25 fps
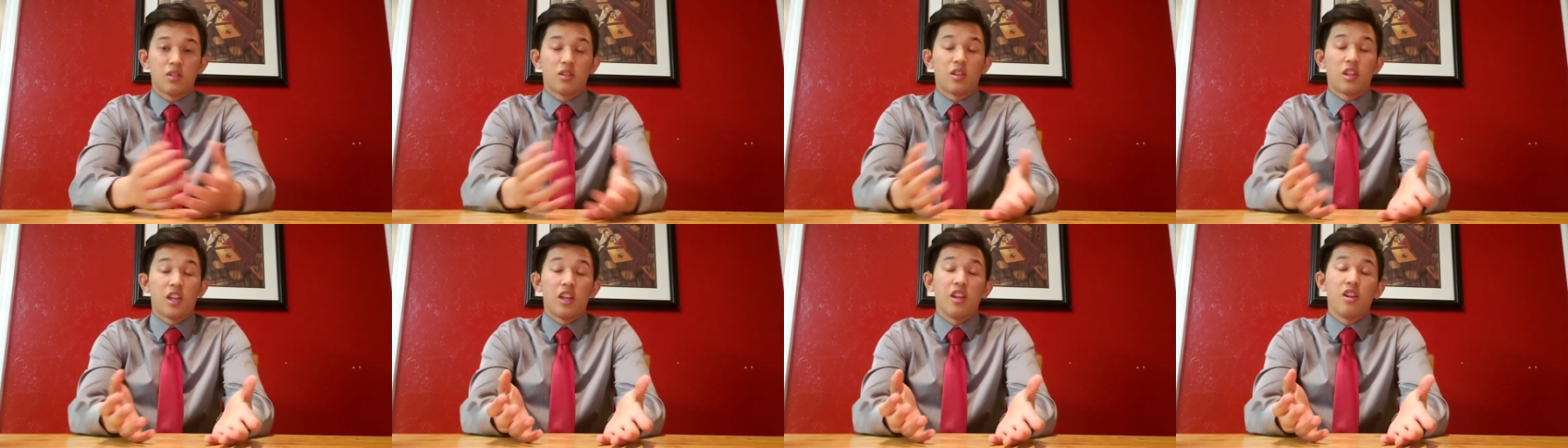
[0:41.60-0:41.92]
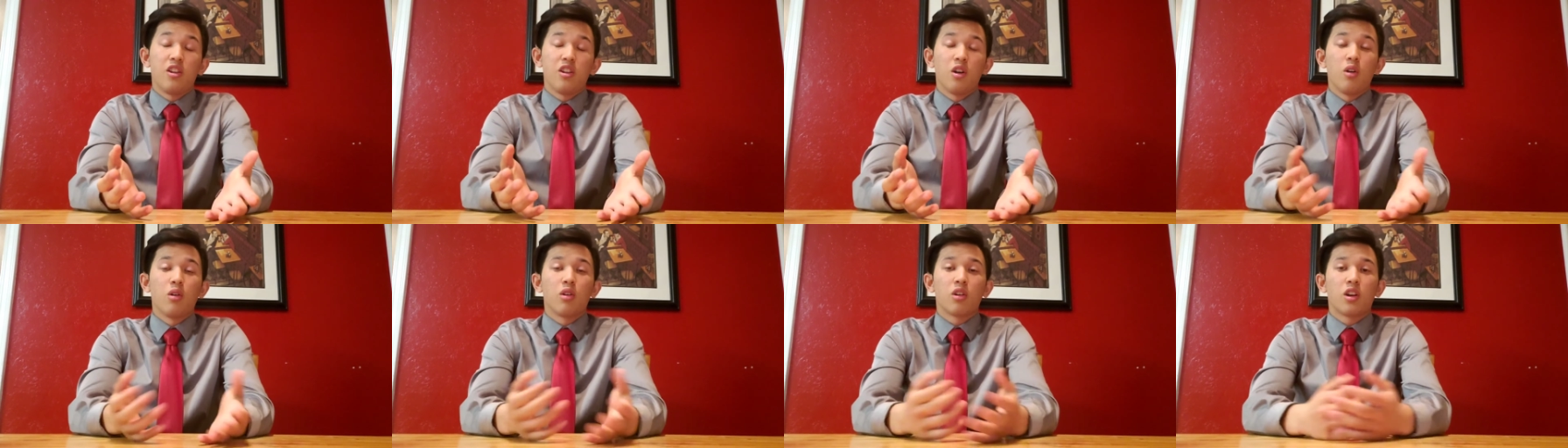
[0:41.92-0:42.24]
that
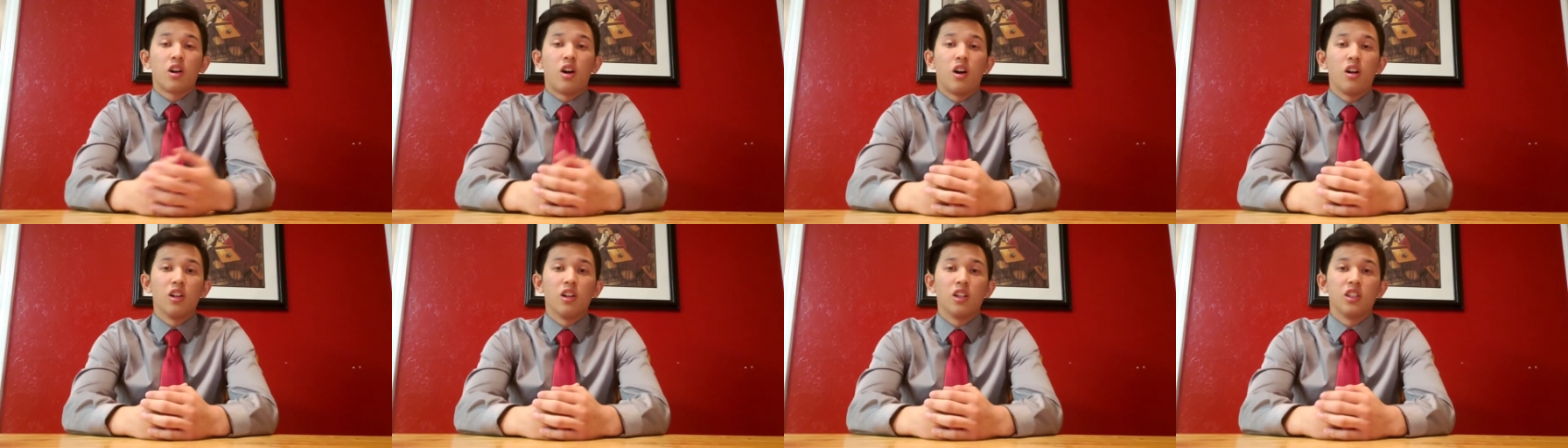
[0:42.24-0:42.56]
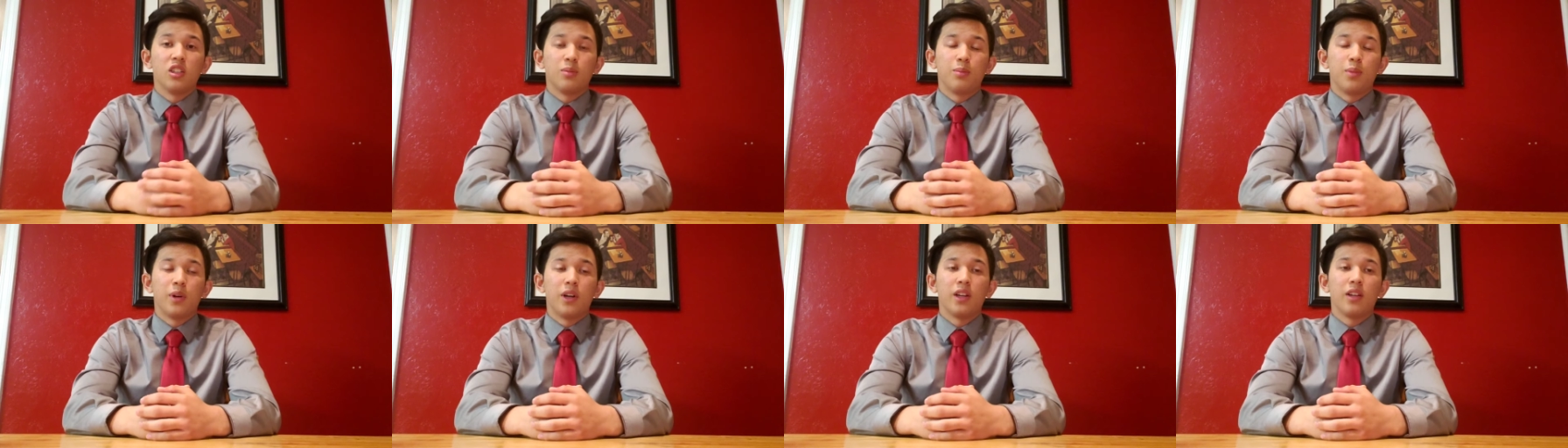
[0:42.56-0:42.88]
you can go to
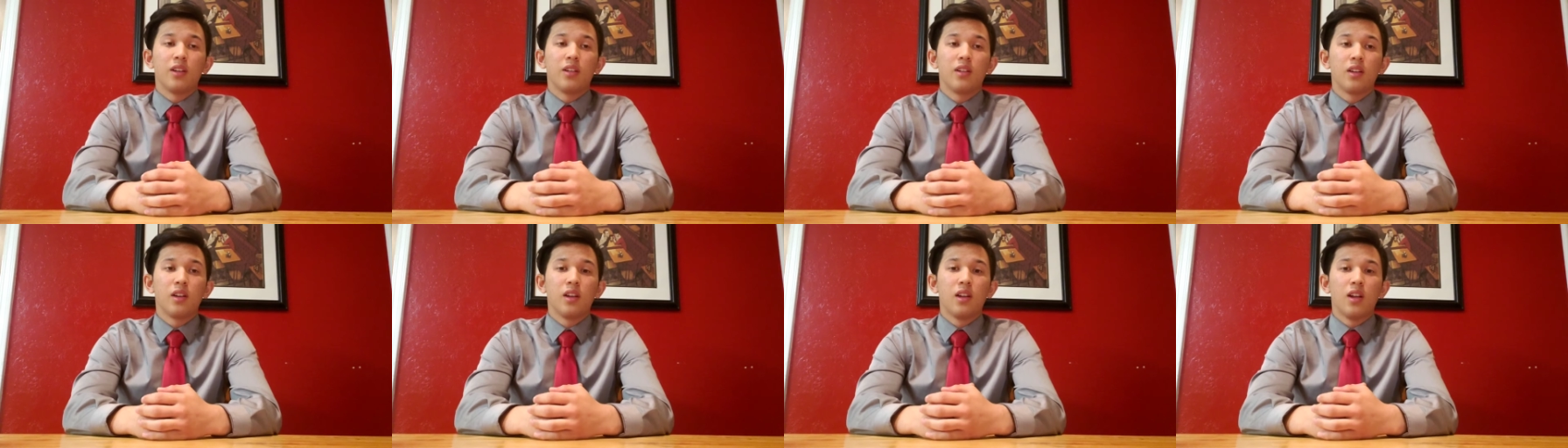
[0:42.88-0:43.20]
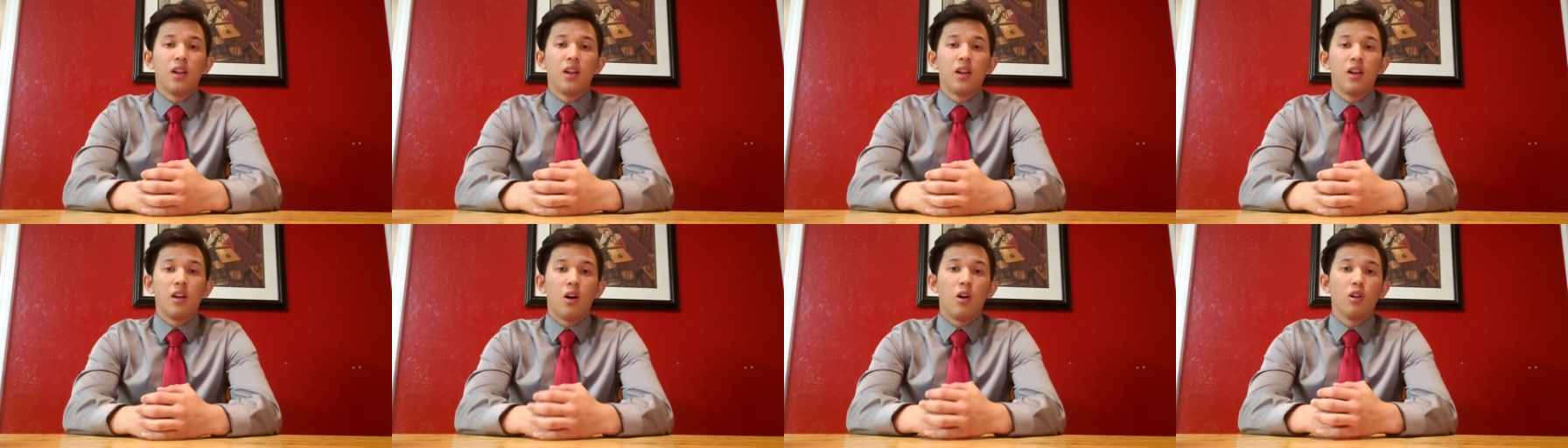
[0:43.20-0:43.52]
college, but
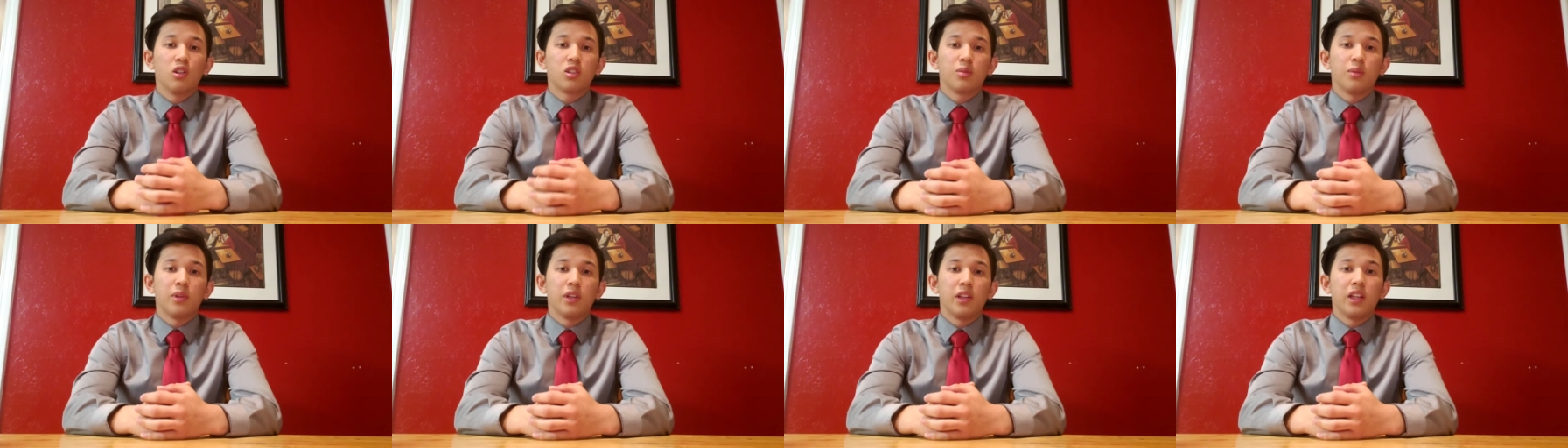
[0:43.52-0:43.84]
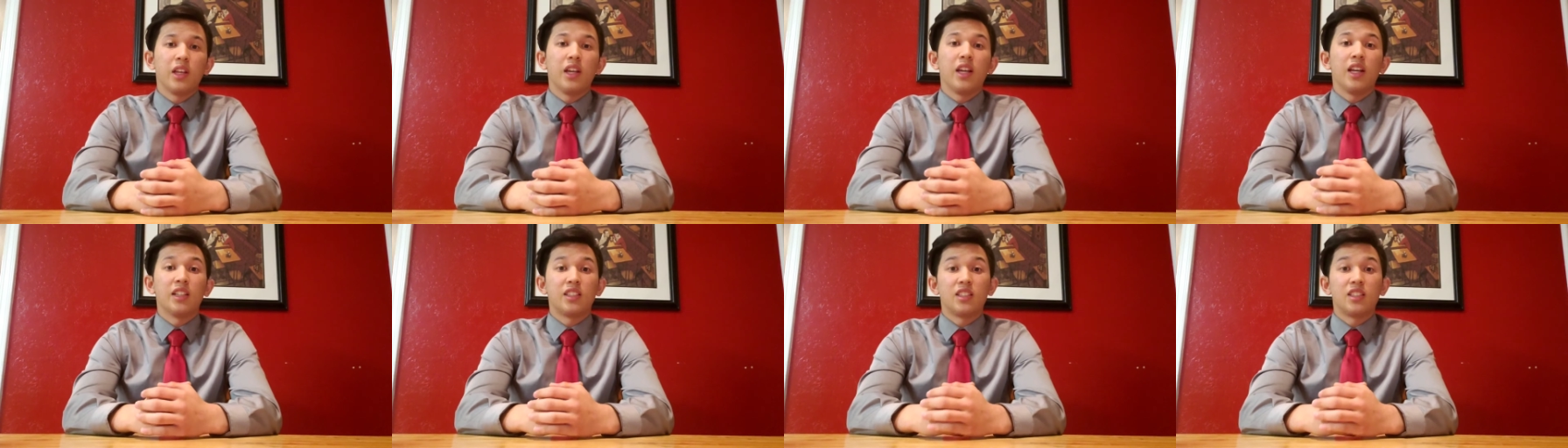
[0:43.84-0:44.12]
ultimately